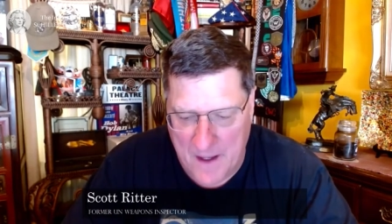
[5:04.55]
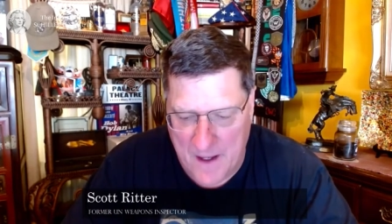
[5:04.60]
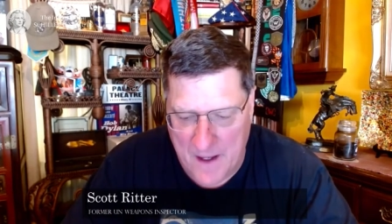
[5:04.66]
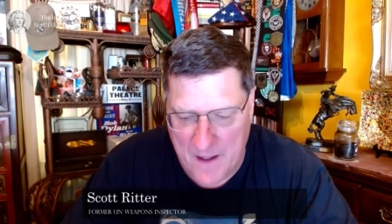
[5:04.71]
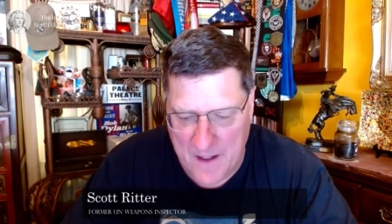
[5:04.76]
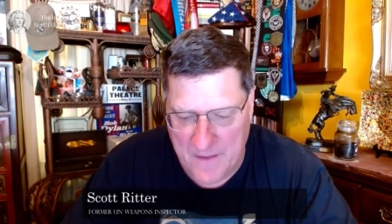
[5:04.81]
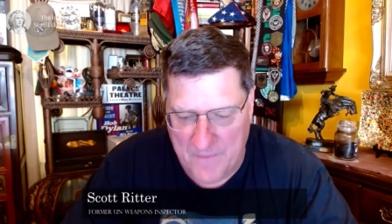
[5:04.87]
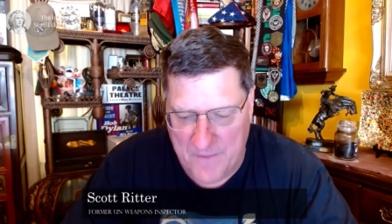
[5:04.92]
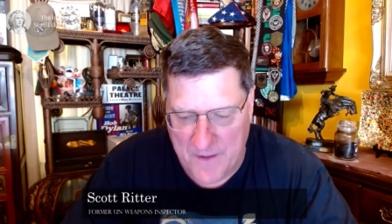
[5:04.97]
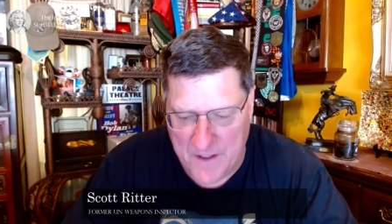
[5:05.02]

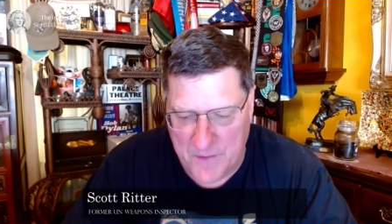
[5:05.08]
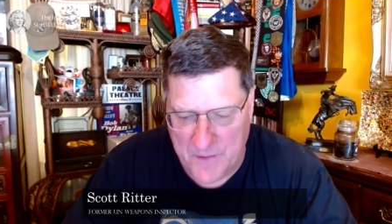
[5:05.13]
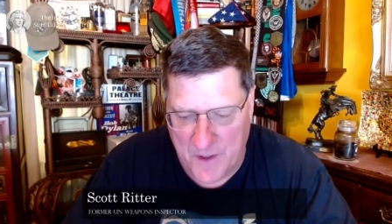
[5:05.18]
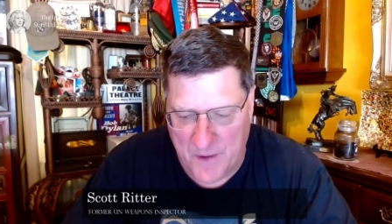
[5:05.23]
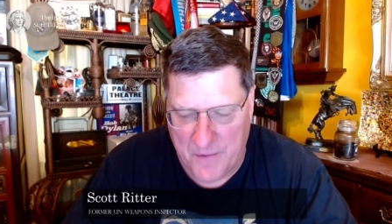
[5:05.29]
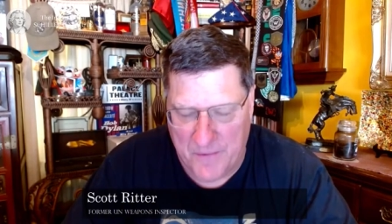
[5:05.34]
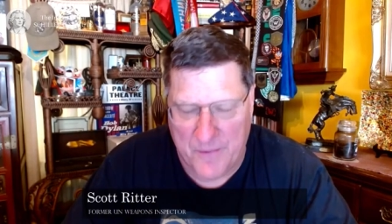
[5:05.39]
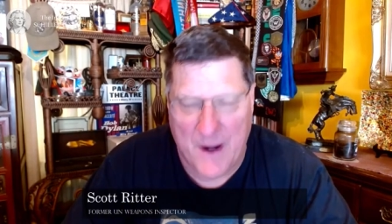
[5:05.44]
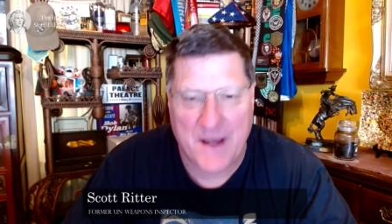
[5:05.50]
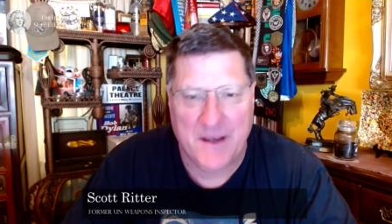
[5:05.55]
uh, if
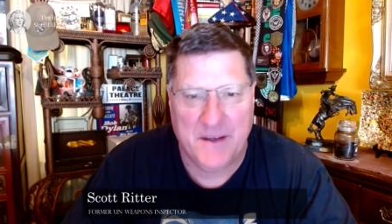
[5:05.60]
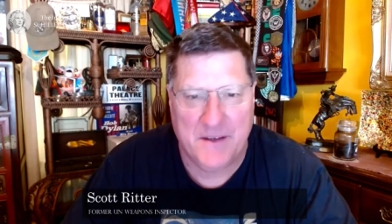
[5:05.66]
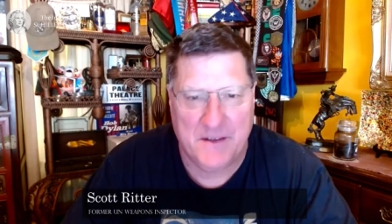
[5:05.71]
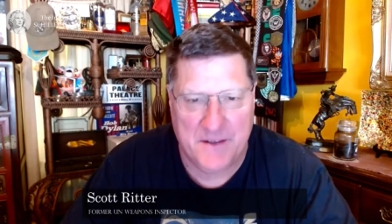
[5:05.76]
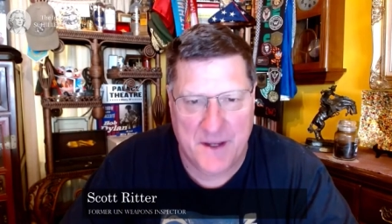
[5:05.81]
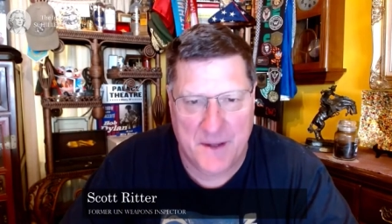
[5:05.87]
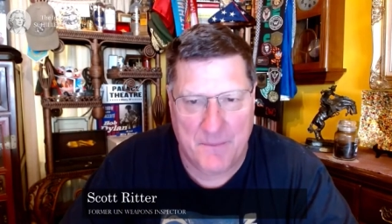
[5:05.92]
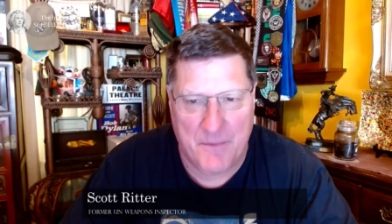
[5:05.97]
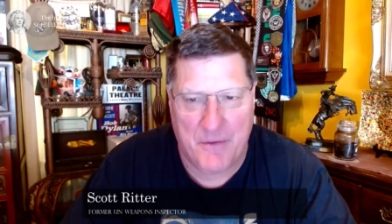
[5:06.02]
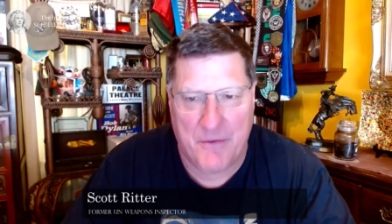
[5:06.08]
Israel
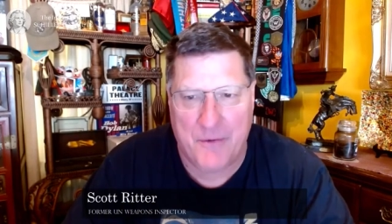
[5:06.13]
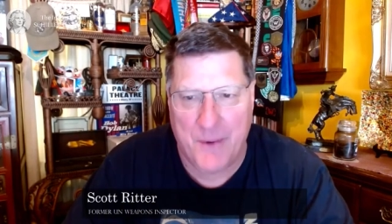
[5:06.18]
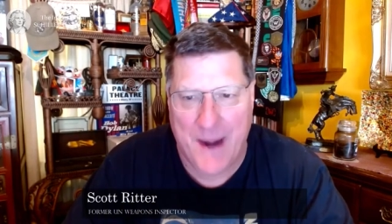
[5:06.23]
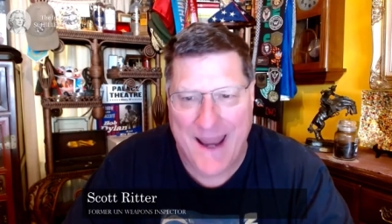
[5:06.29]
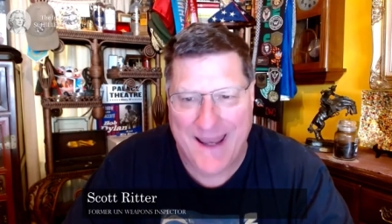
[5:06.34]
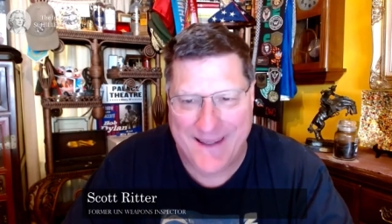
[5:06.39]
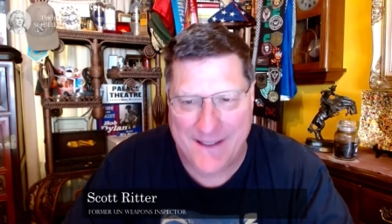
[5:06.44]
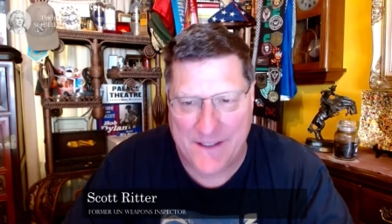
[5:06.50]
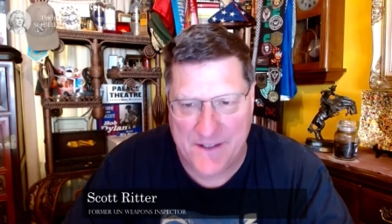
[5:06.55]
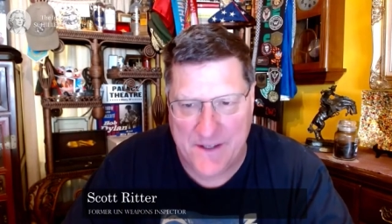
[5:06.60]
threatens them,
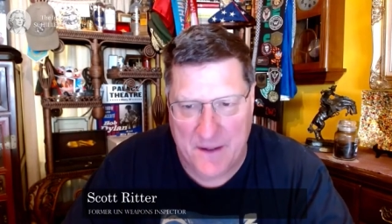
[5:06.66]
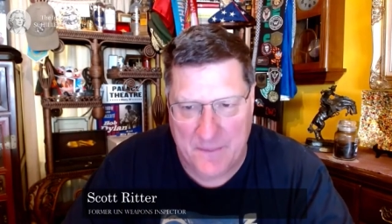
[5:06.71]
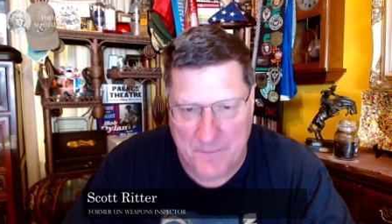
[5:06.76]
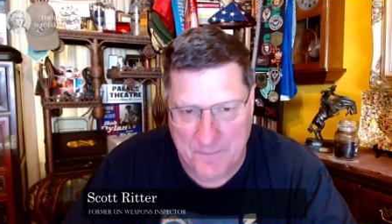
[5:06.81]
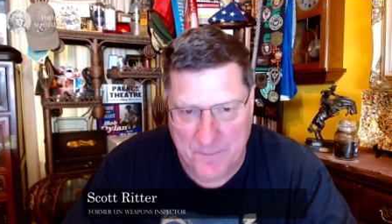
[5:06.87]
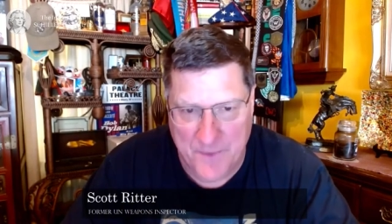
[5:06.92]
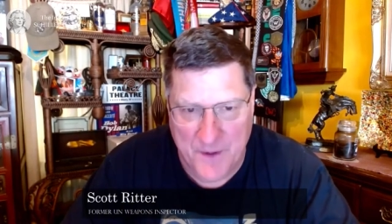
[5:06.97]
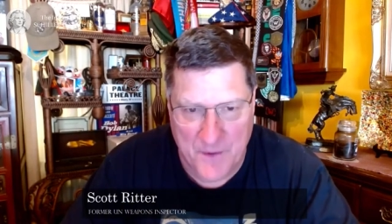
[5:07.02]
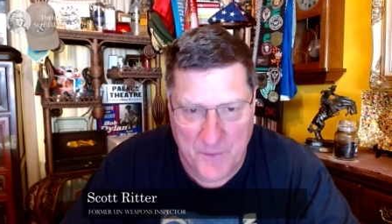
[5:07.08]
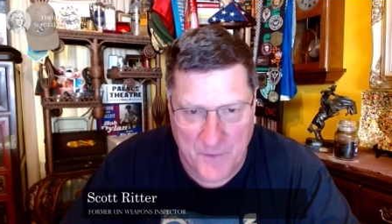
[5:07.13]
threatens
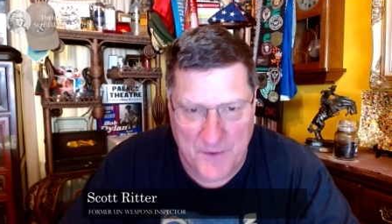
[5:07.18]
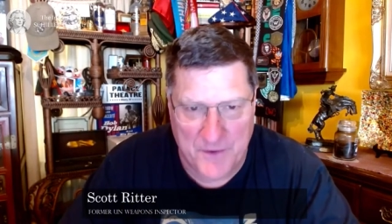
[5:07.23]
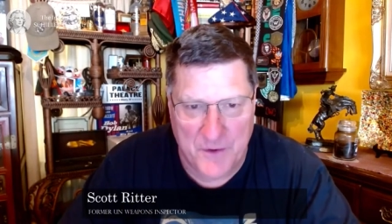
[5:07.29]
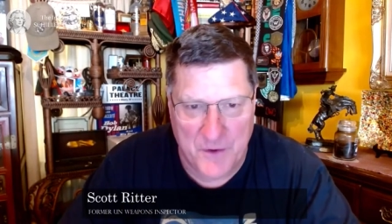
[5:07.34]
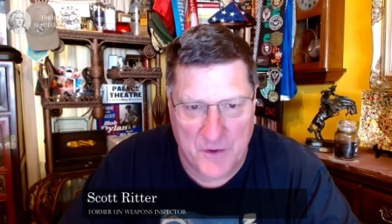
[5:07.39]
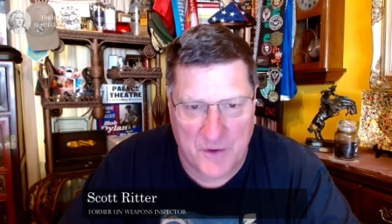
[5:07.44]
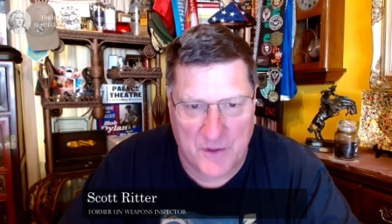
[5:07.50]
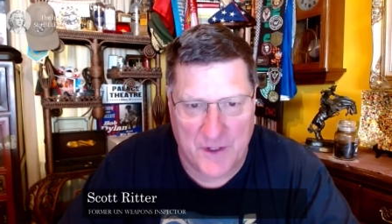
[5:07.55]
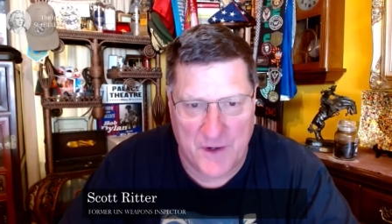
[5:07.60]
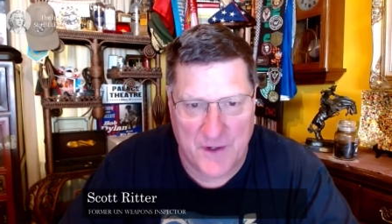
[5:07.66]
them with
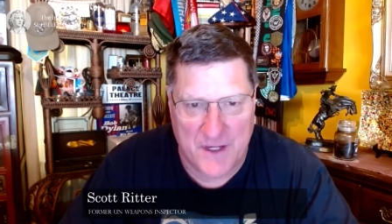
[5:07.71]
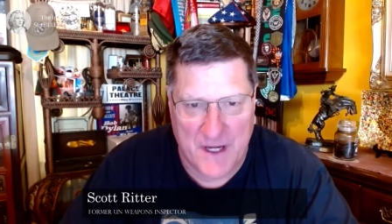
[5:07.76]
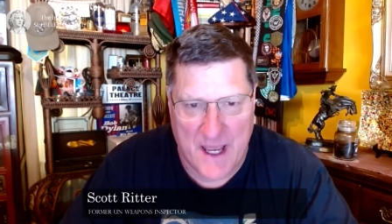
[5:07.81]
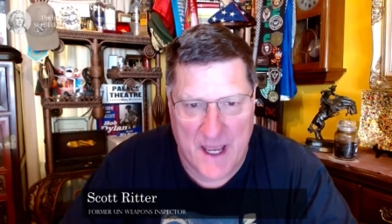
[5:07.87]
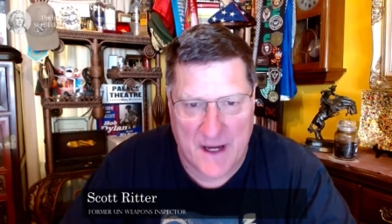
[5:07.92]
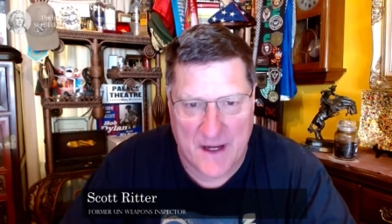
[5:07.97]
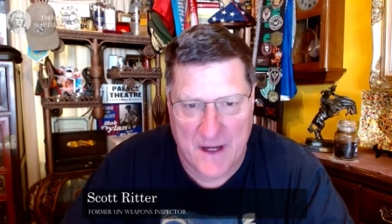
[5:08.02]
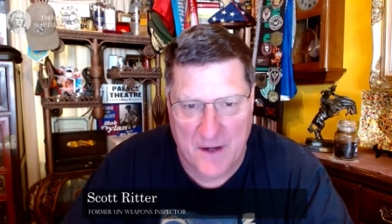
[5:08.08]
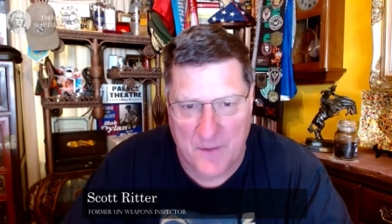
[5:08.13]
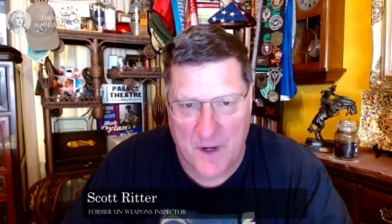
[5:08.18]
nuclear
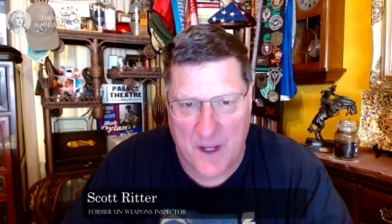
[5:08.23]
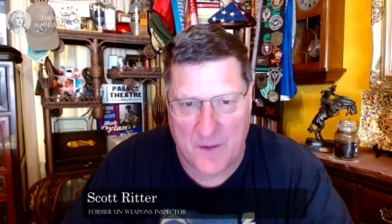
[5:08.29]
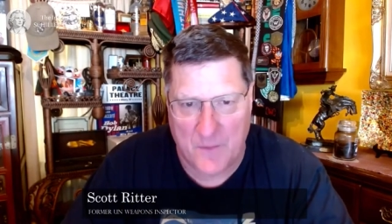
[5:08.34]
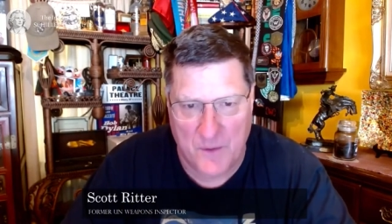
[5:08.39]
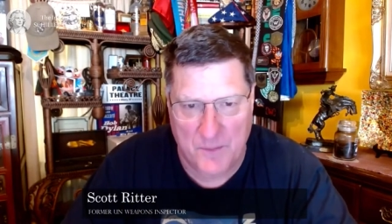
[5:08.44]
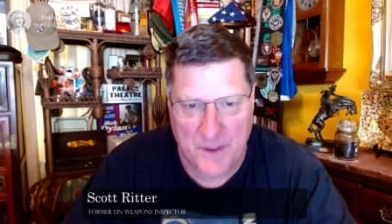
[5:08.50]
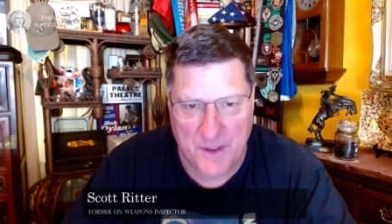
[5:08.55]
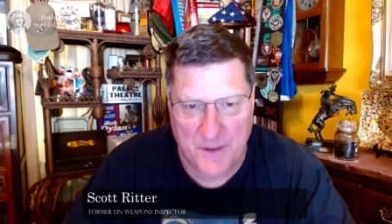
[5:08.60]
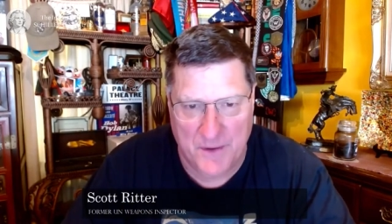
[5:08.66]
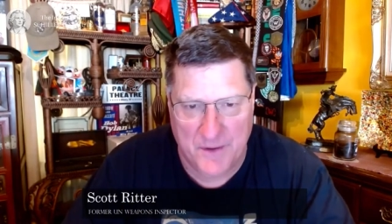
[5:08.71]
attack, Iran
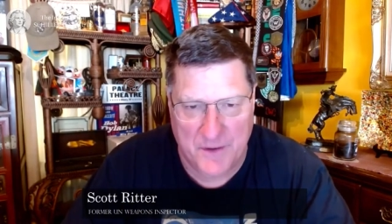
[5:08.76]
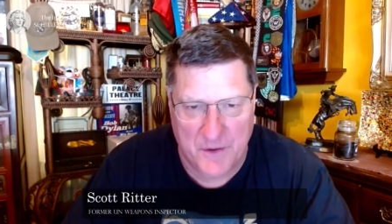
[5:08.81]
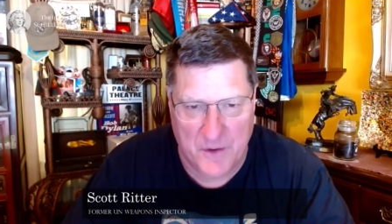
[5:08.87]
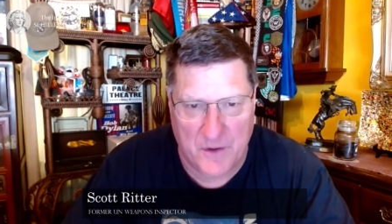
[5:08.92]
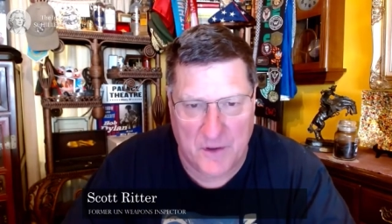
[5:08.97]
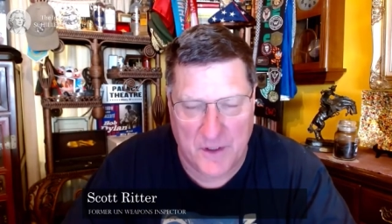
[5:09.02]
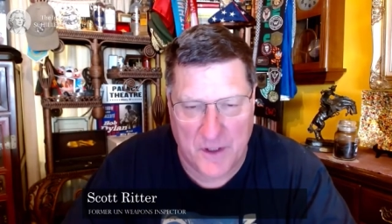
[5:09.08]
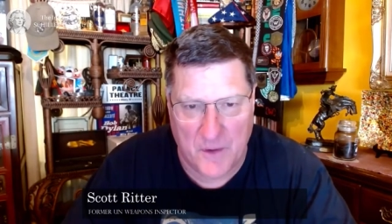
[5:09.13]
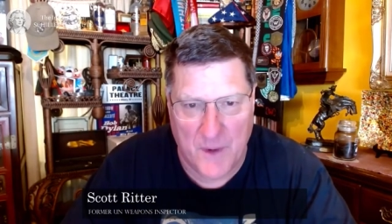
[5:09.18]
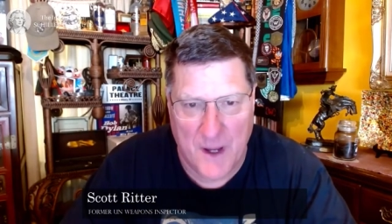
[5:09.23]
will build a
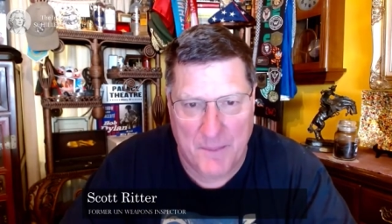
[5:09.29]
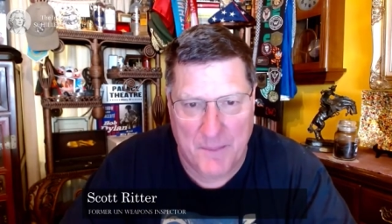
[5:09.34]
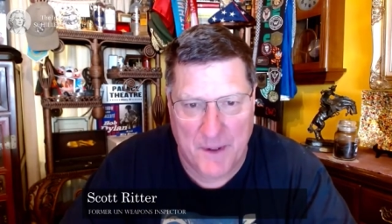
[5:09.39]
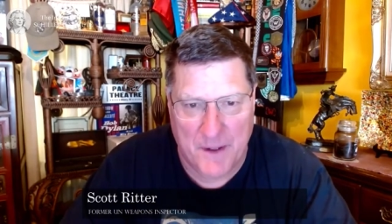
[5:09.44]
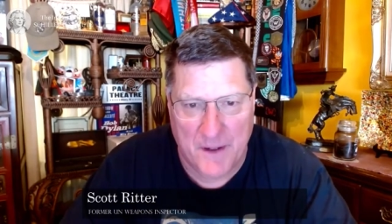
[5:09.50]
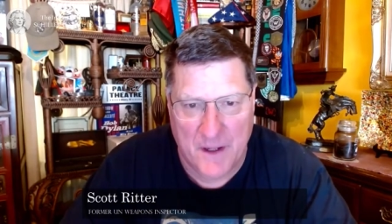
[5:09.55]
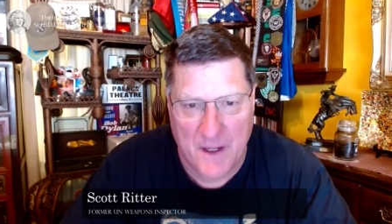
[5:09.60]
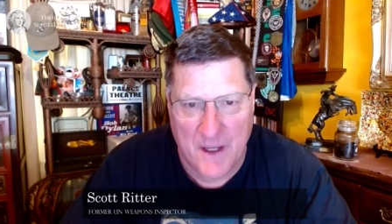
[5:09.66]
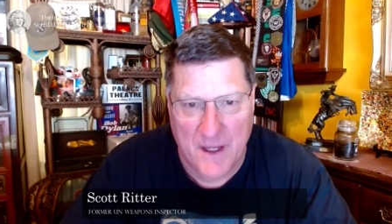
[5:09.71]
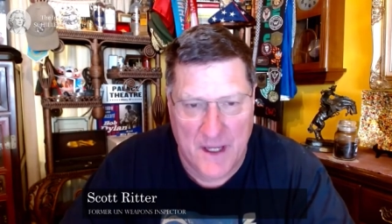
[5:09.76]
nuclear
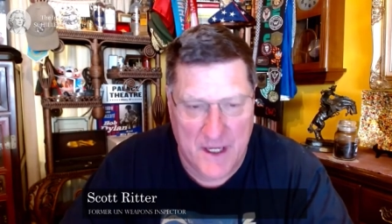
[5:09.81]
weapon.